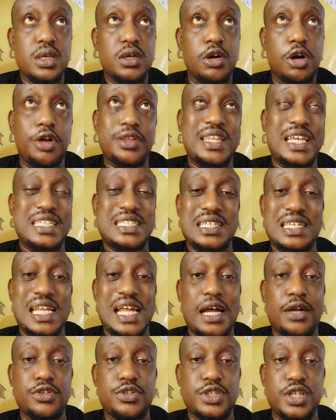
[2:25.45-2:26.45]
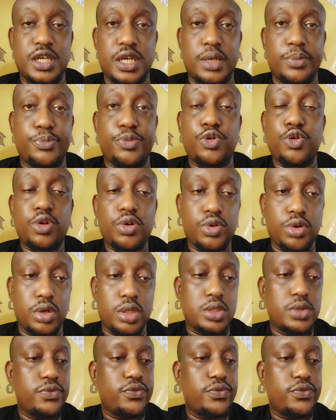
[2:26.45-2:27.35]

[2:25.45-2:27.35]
or testing out a product.